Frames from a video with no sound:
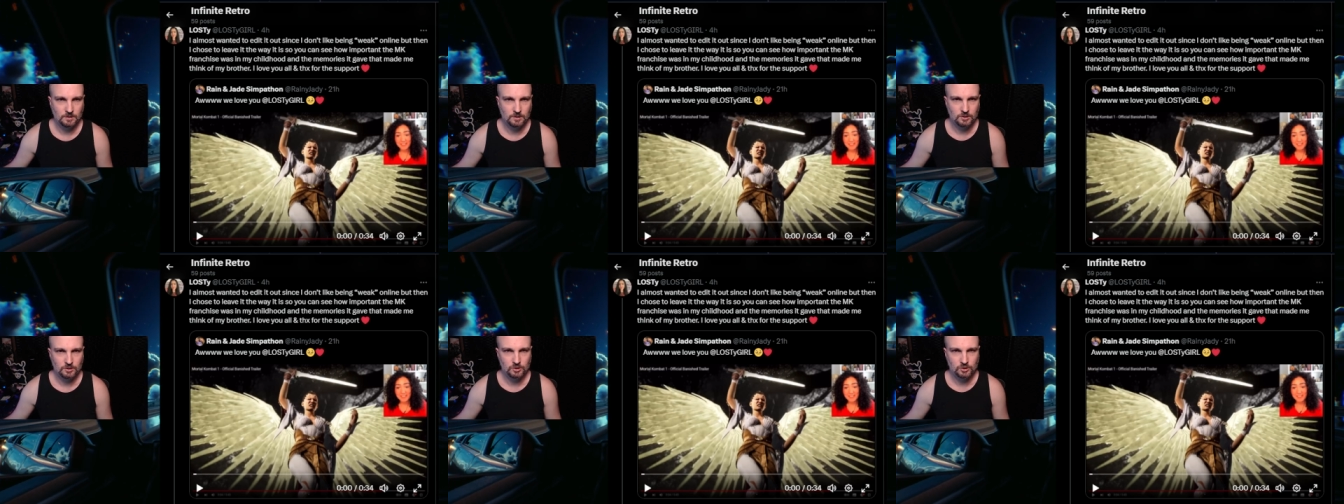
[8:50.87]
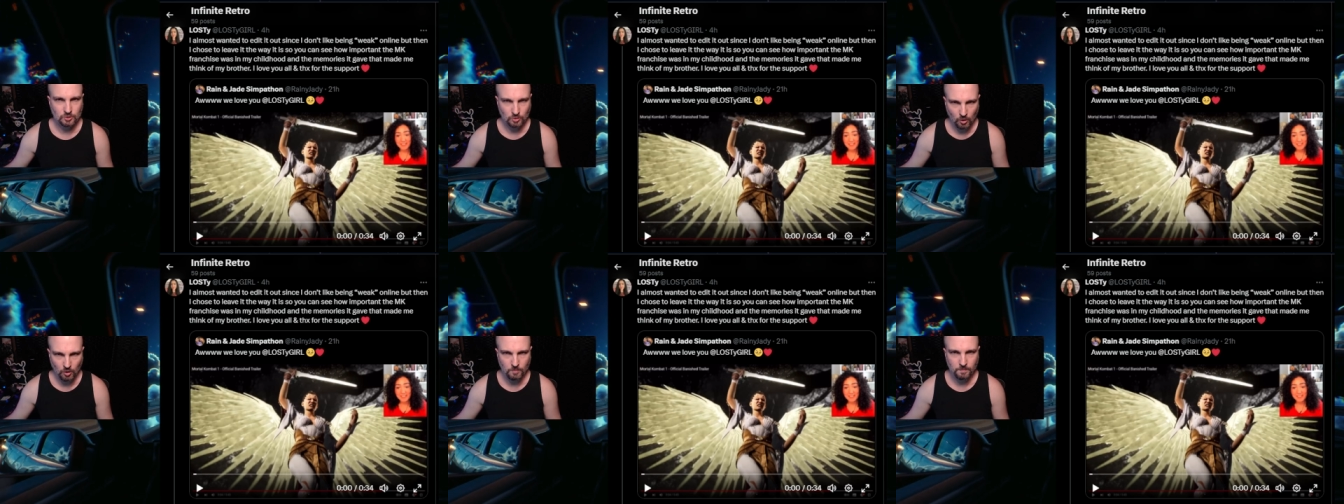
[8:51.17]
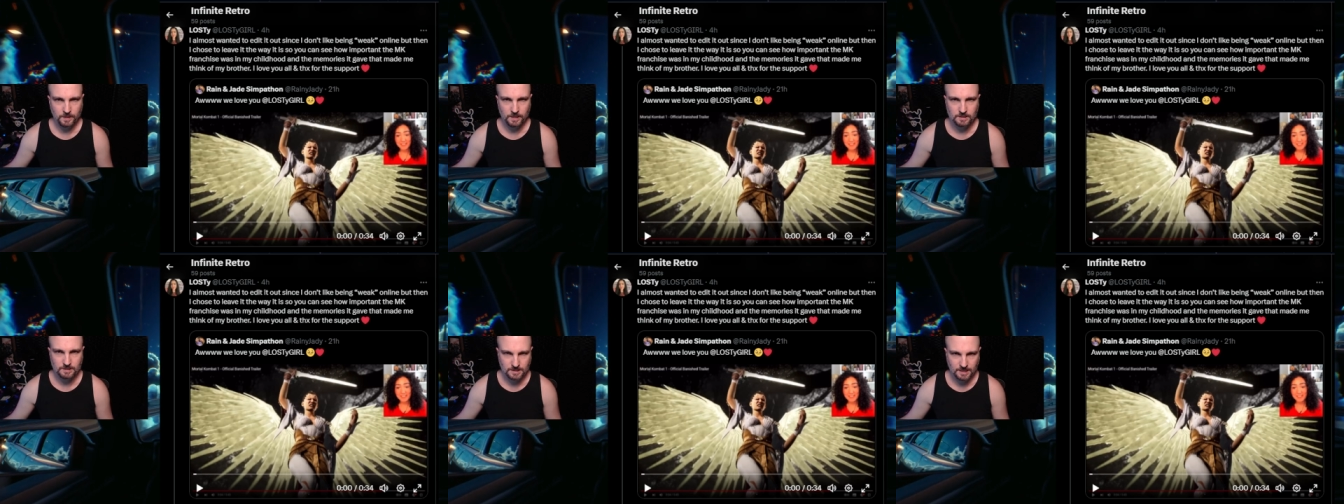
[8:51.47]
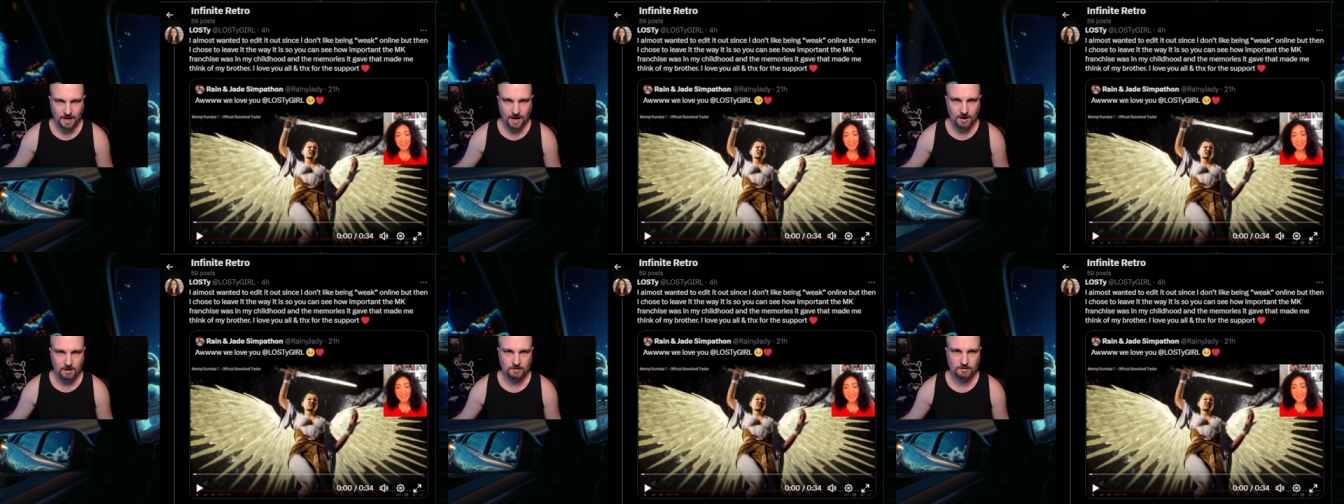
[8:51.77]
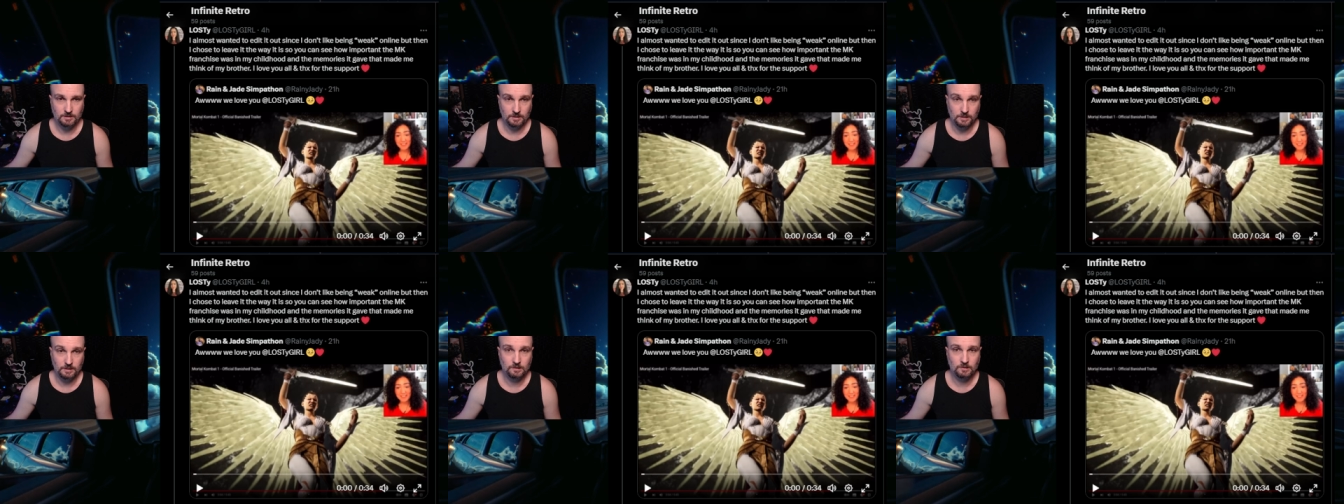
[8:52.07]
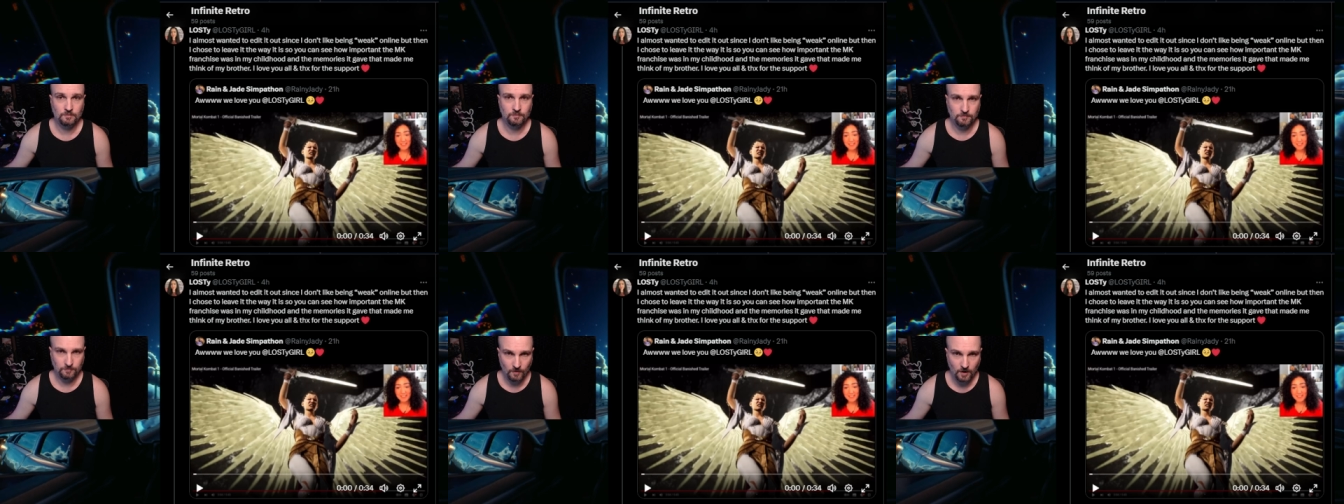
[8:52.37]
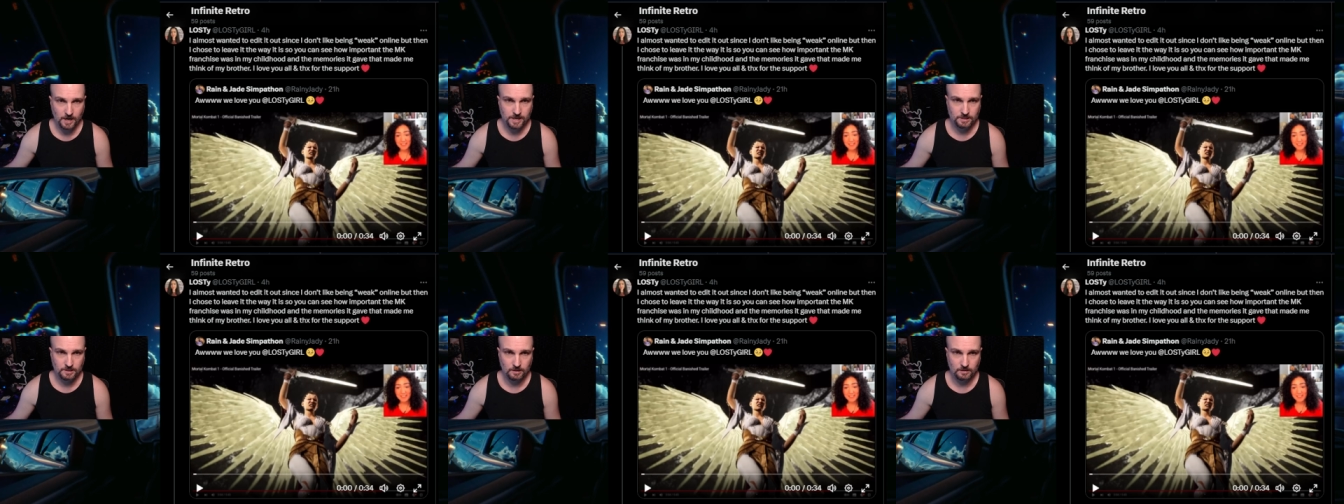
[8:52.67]
Scorpion's character is
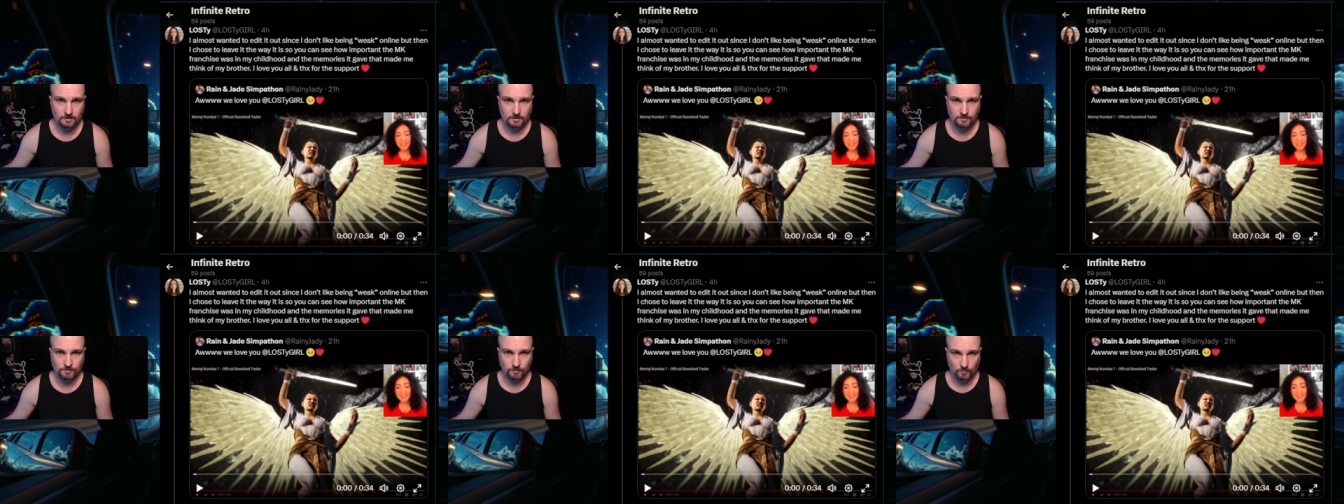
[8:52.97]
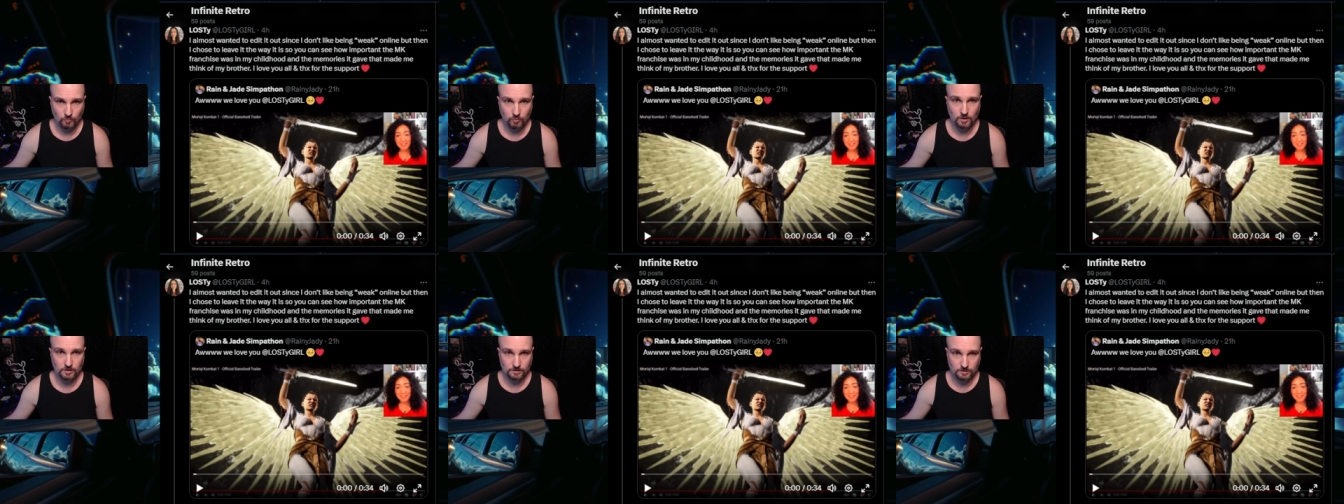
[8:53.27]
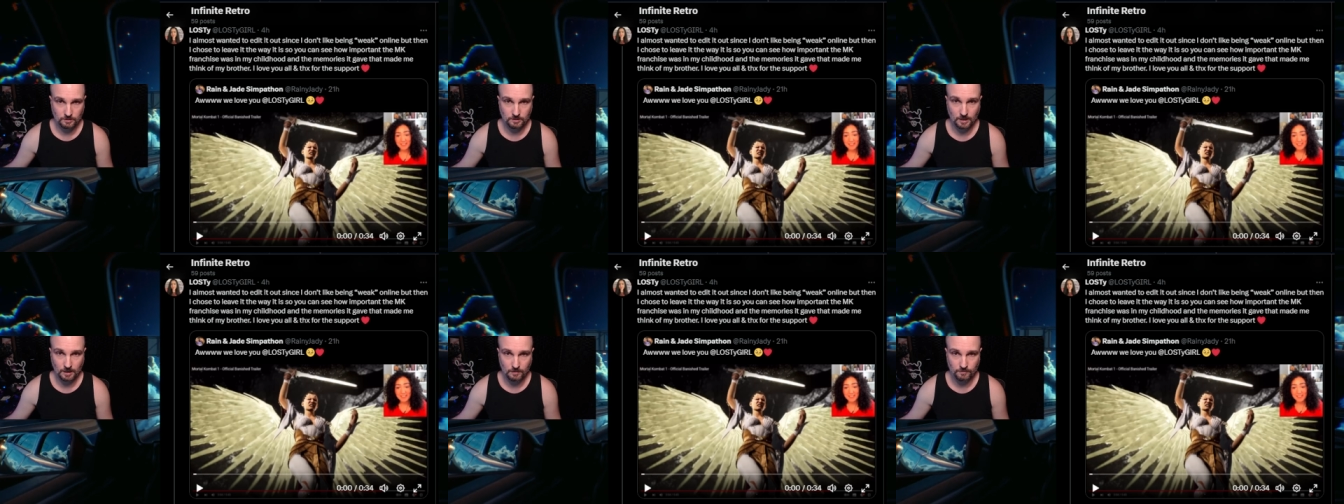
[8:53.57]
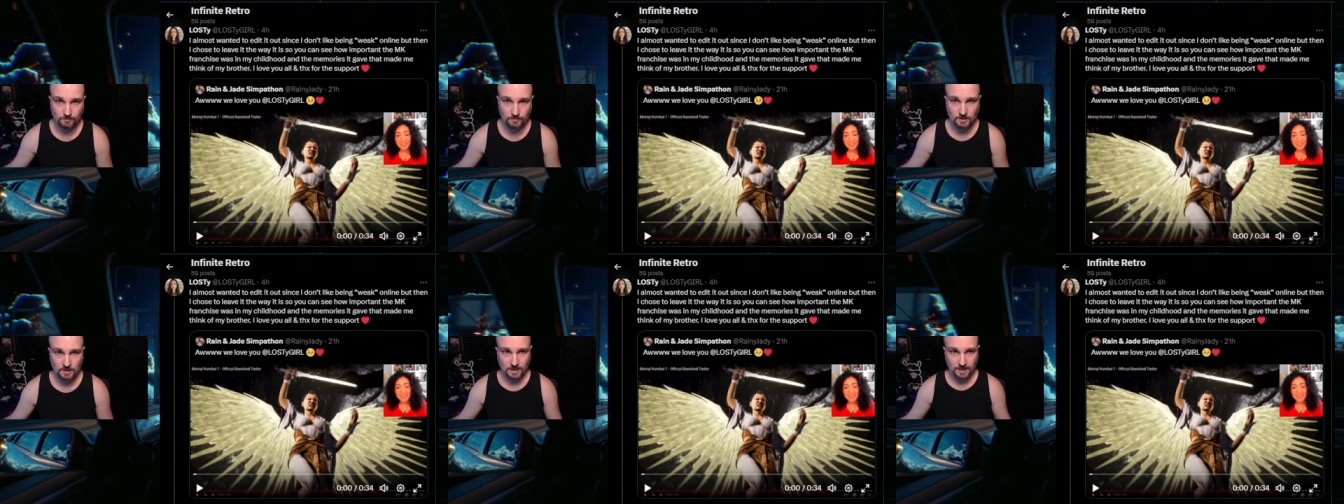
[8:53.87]
fighting for what you love.